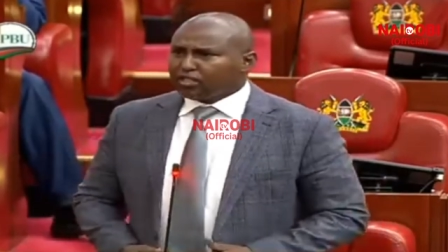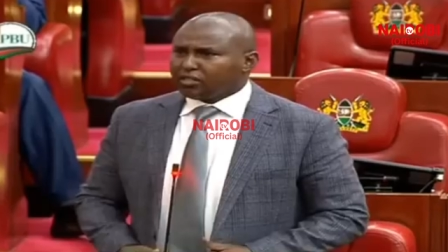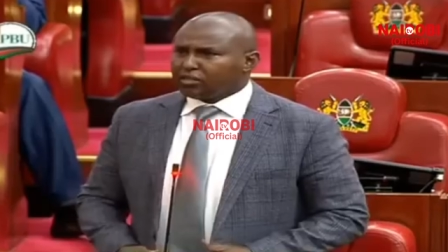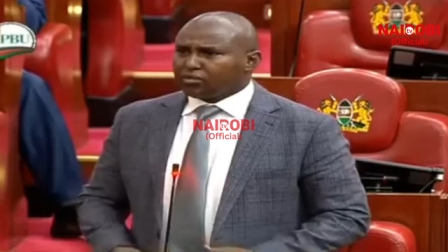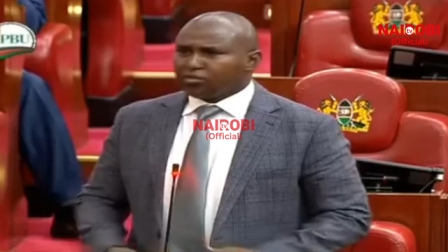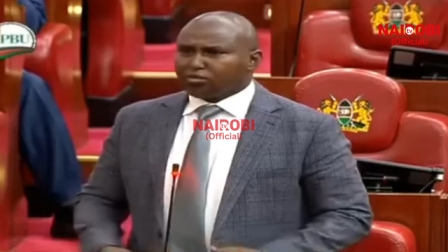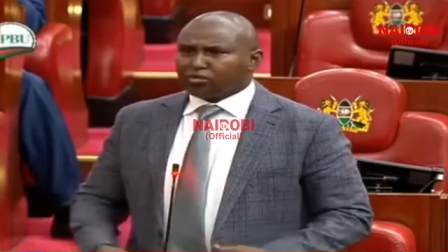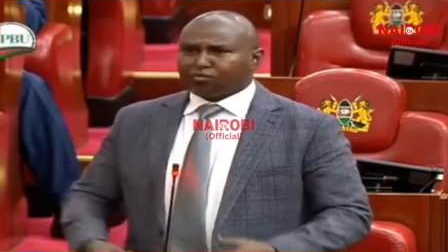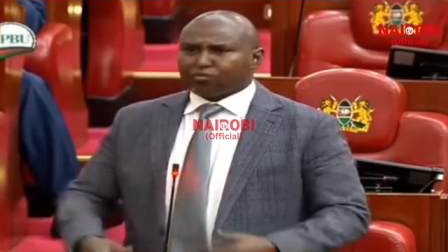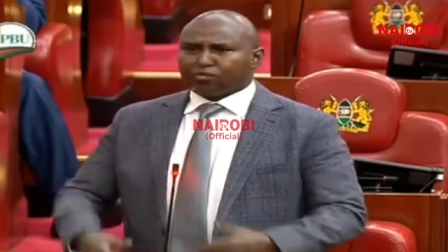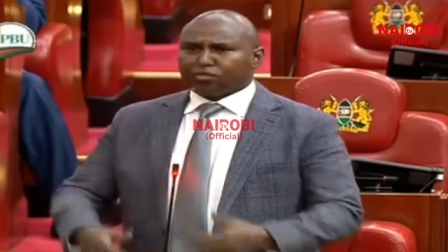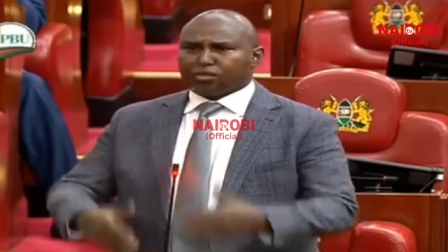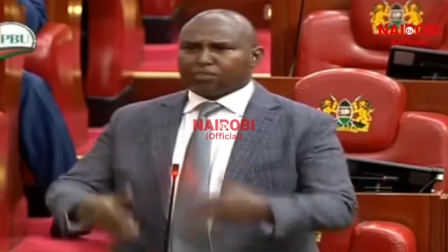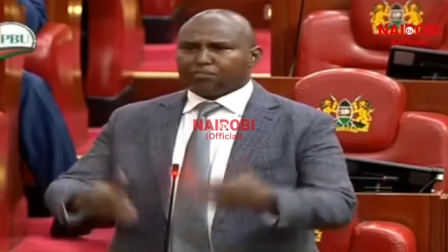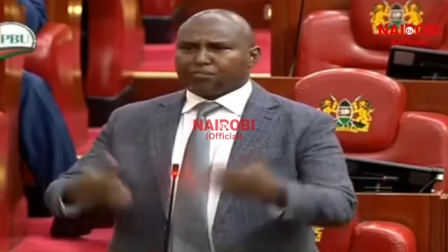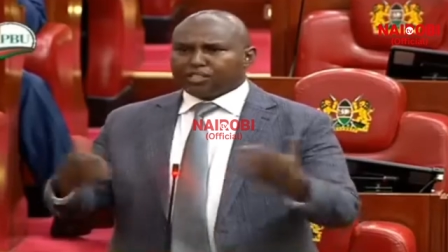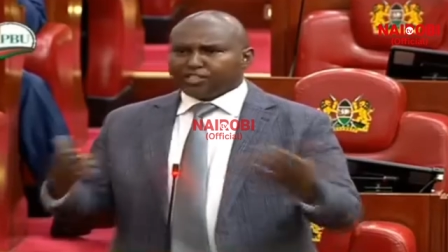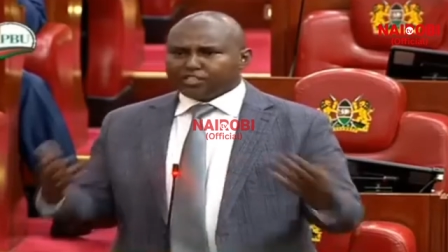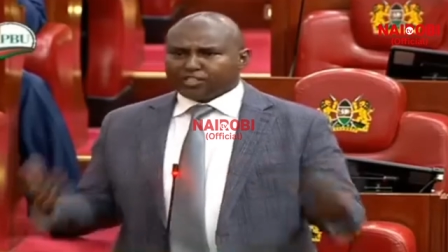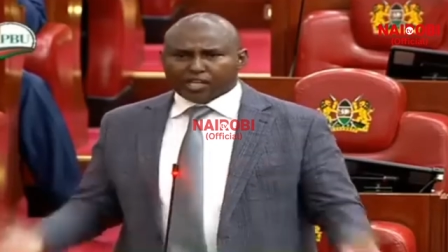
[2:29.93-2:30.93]
look for the
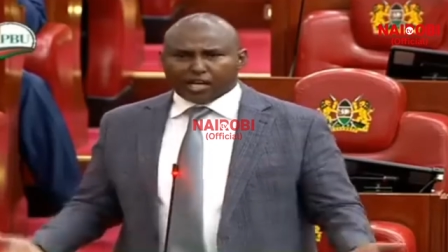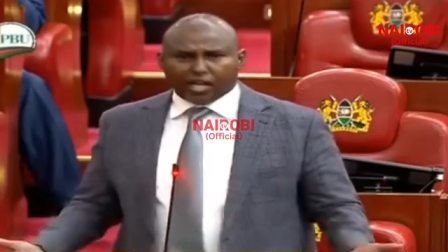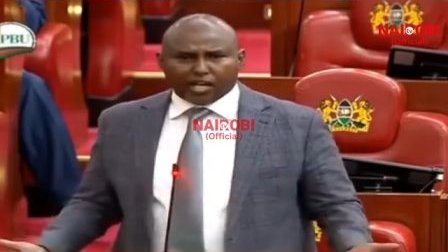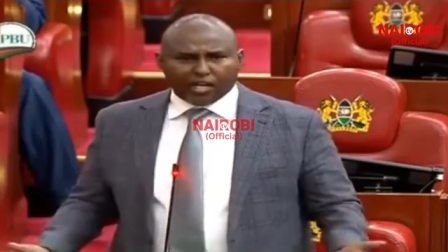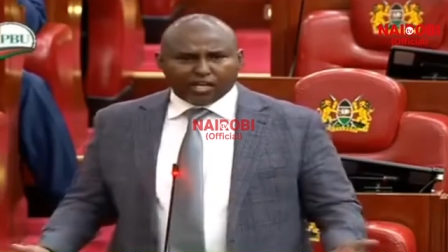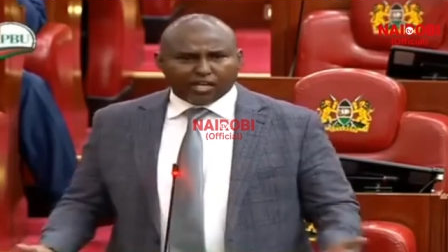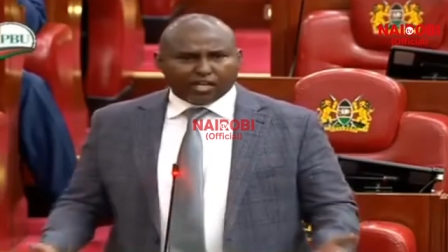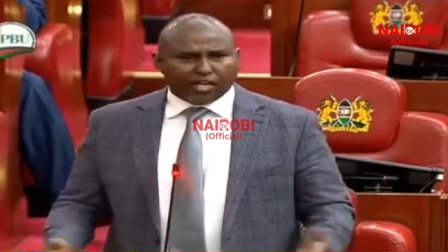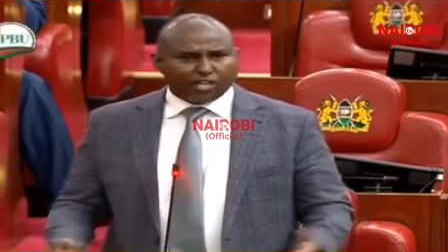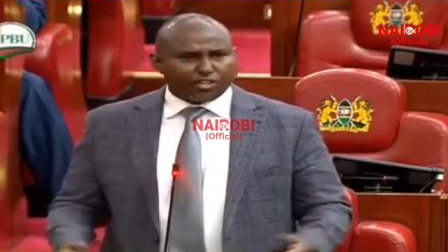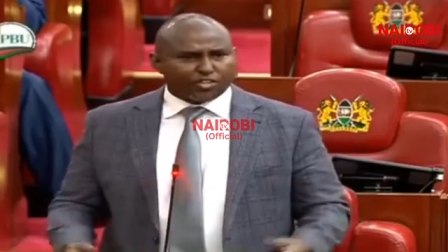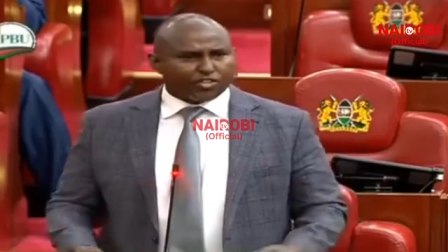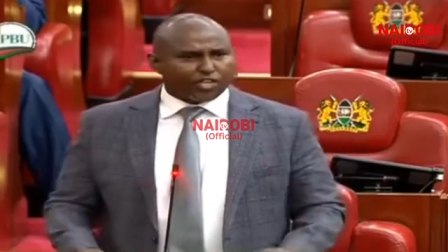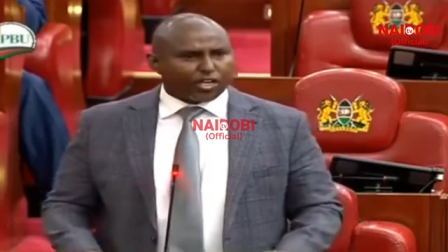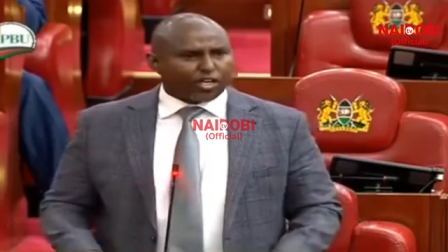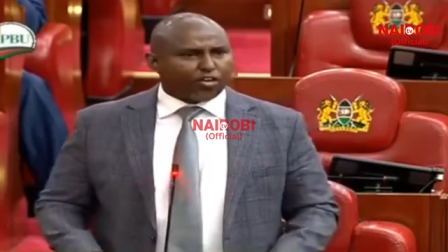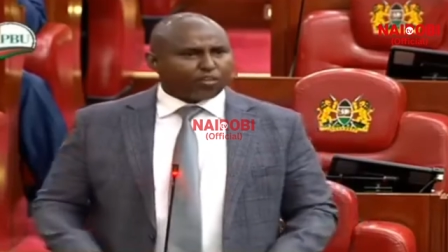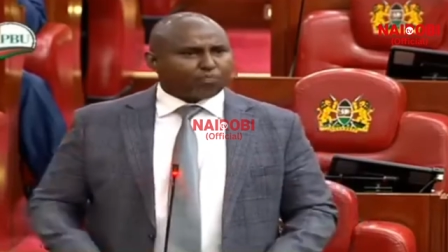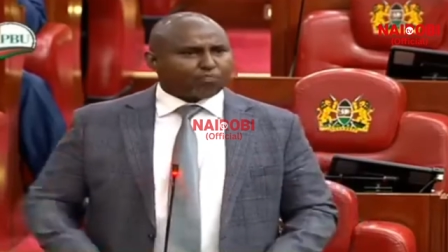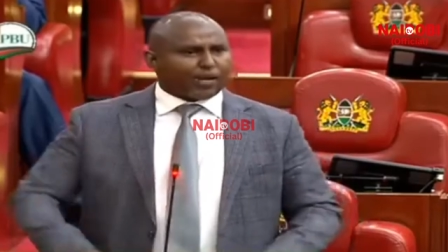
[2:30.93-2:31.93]
media, and
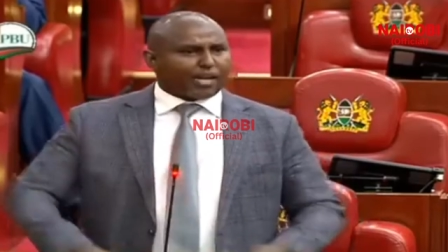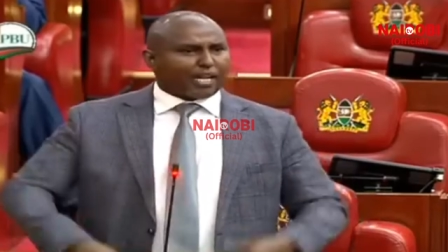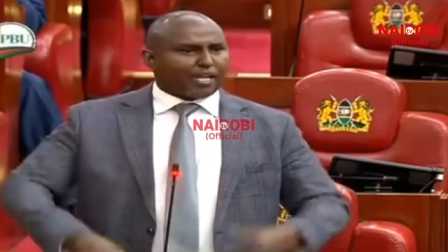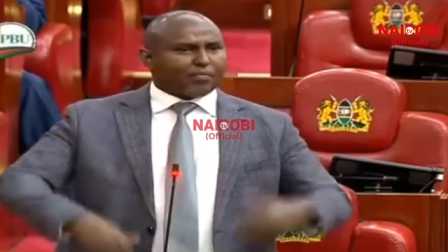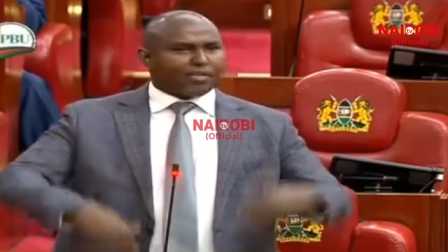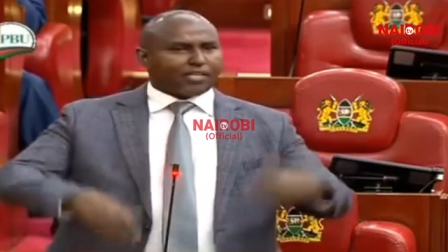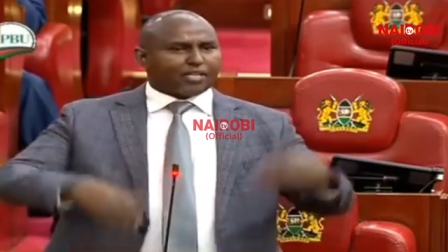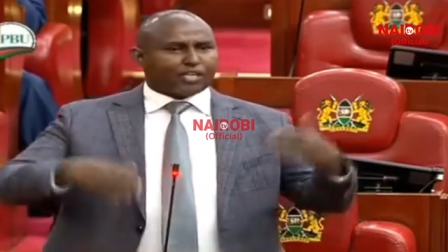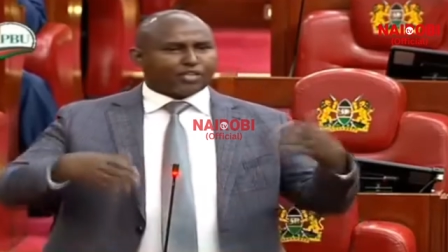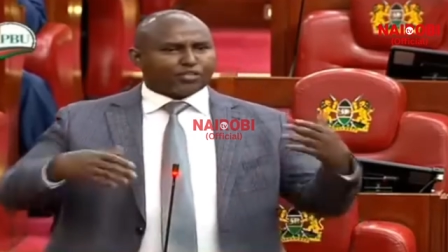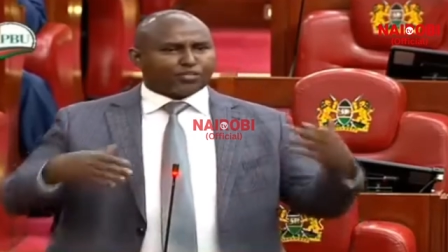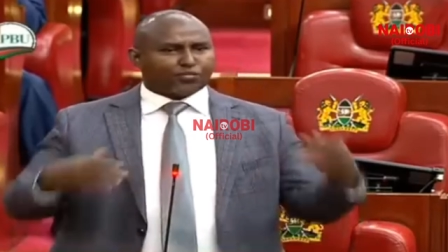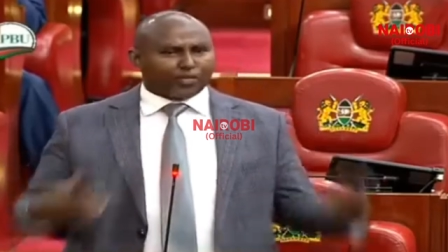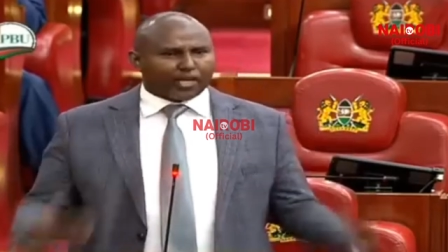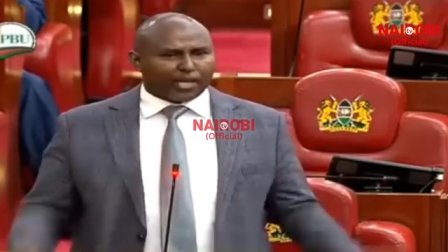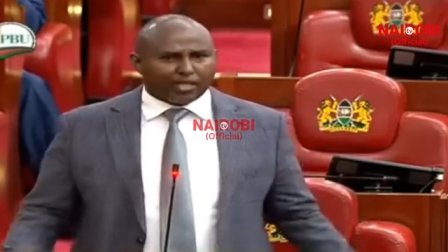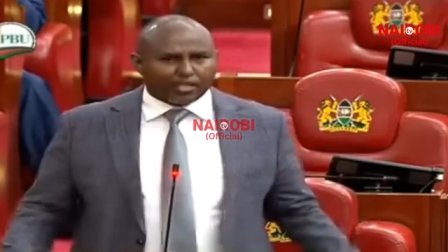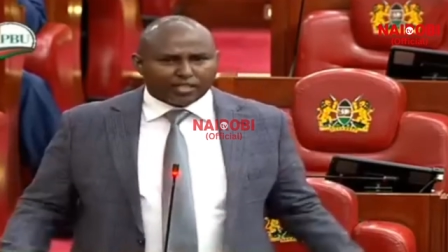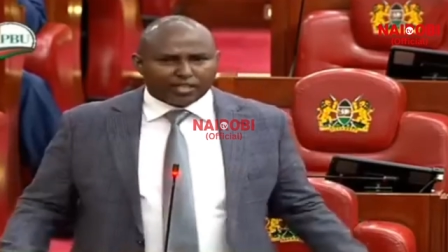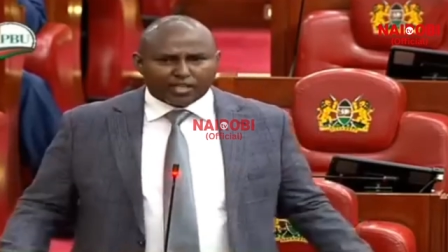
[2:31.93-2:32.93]
say, oh, Parliament has
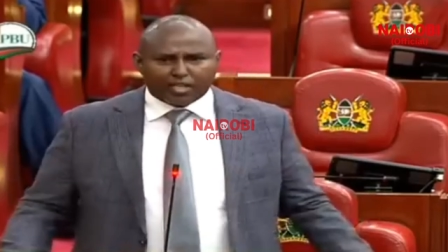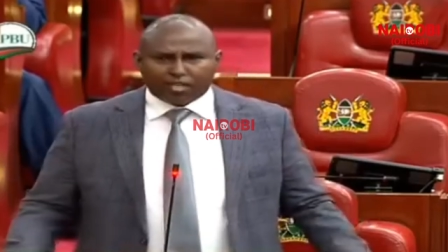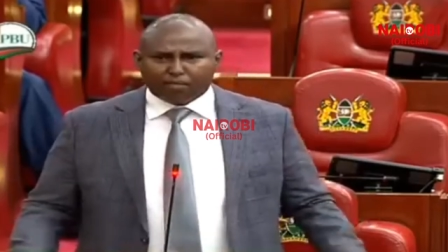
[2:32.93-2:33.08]
failed,